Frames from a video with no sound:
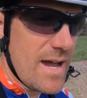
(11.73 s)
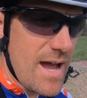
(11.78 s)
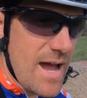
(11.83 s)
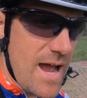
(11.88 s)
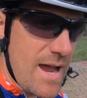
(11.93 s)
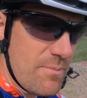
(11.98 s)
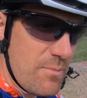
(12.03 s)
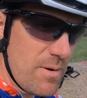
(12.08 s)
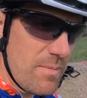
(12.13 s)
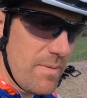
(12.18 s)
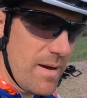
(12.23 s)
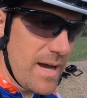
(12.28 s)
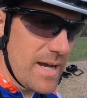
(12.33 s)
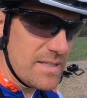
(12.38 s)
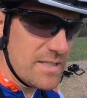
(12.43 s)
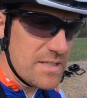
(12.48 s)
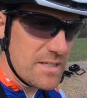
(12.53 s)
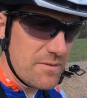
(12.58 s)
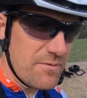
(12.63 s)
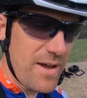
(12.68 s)
I'm
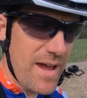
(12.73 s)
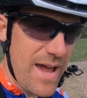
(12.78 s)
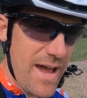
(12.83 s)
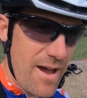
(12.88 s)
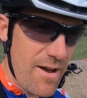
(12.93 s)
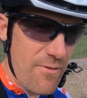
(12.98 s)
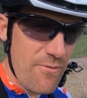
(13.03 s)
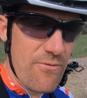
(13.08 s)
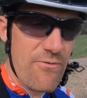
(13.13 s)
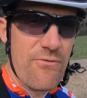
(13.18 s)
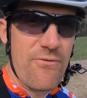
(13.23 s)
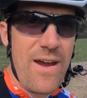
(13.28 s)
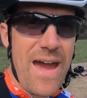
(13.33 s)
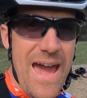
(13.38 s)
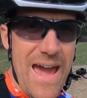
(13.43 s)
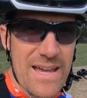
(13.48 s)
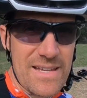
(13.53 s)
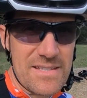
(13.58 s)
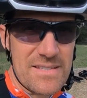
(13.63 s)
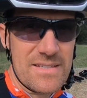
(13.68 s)
reminded of how
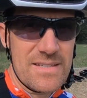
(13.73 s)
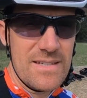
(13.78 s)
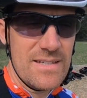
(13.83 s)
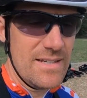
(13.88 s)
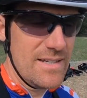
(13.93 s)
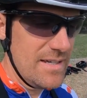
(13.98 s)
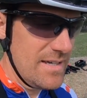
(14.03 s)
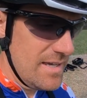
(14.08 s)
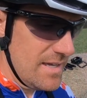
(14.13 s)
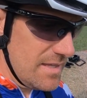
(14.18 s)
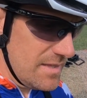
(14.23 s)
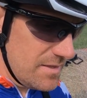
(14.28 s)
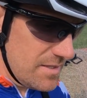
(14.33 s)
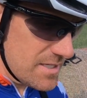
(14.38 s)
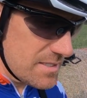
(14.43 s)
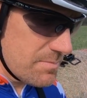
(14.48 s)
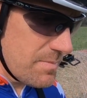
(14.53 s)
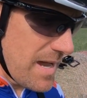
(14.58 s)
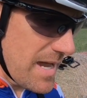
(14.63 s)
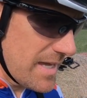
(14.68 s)
fast
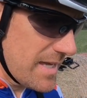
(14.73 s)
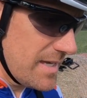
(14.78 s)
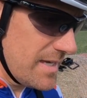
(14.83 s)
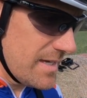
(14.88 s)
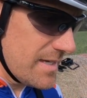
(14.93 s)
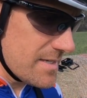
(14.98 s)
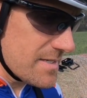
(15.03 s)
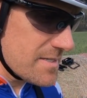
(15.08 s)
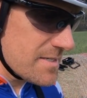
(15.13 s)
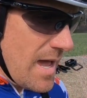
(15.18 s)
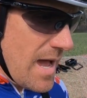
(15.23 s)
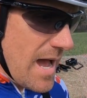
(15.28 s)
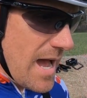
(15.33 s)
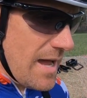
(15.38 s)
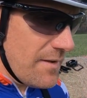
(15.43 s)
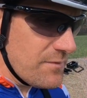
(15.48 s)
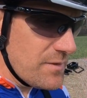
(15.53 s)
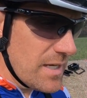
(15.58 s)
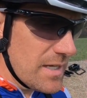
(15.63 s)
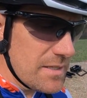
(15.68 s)
this bike is
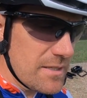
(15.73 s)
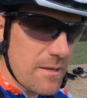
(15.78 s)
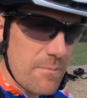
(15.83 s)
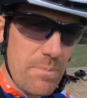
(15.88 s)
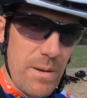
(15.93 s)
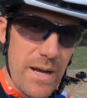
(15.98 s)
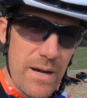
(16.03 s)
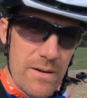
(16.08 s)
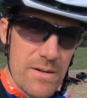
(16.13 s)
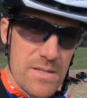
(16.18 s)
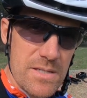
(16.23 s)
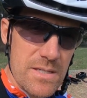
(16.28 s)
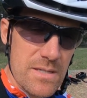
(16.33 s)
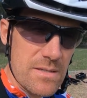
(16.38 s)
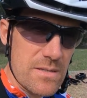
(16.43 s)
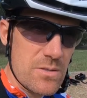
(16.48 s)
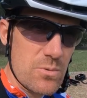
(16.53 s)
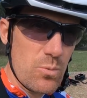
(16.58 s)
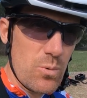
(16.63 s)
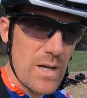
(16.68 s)
I've done
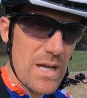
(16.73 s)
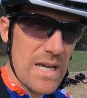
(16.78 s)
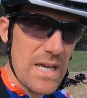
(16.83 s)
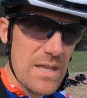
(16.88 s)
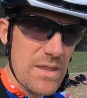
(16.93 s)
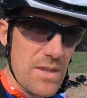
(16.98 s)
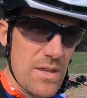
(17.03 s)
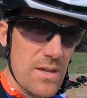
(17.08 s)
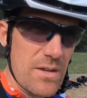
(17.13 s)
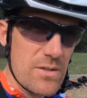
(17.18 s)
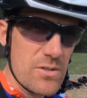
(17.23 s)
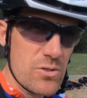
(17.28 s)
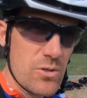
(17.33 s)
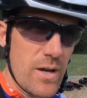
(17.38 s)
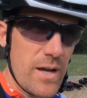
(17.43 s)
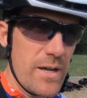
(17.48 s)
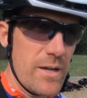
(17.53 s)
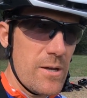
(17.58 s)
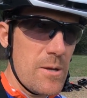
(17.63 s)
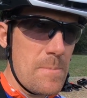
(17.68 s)
comparisons with
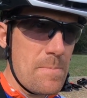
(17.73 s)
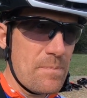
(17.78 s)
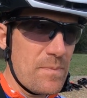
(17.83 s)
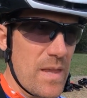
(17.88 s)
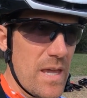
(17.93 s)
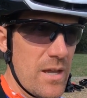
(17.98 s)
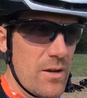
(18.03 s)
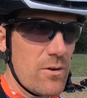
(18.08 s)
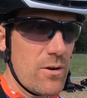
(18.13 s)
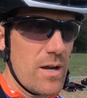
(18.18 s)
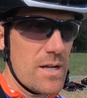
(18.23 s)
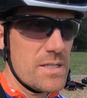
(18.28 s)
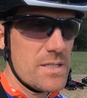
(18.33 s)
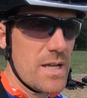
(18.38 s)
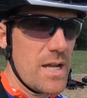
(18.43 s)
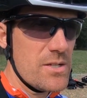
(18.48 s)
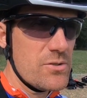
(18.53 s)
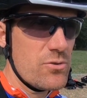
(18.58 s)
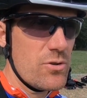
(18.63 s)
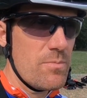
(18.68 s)
trail and cross
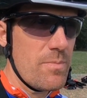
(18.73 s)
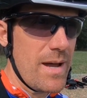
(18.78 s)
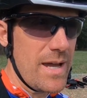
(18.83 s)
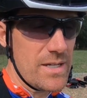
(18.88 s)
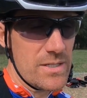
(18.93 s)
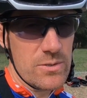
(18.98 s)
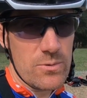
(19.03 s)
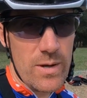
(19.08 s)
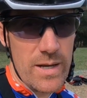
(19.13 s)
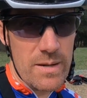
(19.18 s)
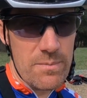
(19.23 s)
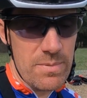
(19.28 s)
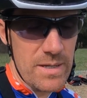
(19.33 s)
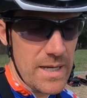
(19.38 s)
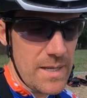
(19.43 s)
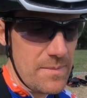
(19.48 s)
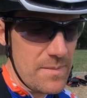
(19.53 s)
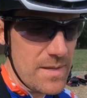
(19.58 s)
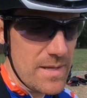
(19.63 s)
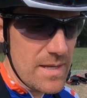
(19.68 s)
country bikes quite a
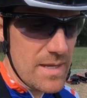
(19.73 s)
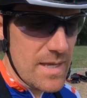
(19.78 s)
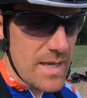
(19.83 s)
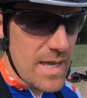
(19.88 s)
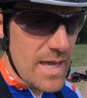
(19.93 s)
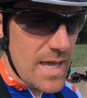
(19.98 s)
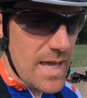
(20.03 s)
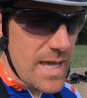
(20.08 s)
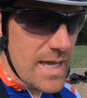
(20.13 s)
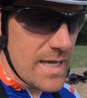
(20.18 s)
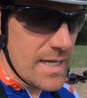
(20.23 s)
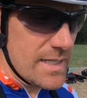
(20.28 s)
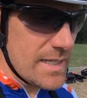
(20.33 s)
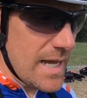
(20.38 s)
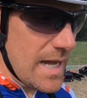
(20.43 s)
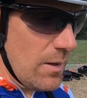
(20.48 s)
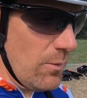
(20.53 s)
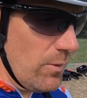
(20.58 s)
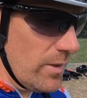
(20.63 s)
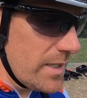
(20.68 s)
bit and
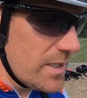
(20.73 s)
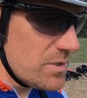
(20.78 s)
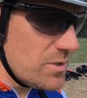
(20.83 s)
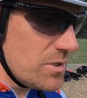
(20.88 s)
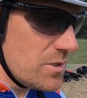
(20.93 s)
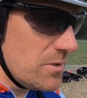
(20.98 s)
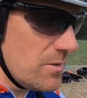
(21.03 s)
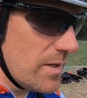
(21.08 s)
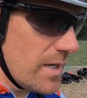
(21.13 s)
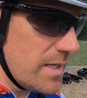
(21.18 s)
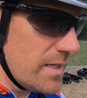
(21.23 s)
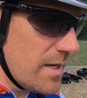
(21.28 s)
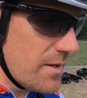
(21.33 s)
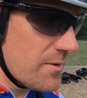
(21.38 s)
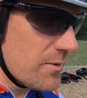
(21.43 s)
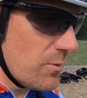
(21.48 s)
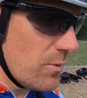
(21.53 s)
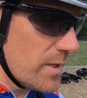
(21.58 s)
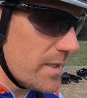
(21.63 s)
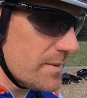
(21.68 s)
I want to do
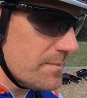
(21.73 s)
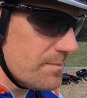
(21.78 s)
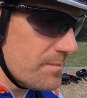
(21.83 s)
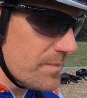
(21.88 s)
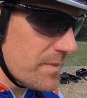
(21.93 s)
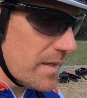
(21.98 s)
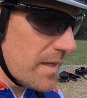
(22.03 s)
another one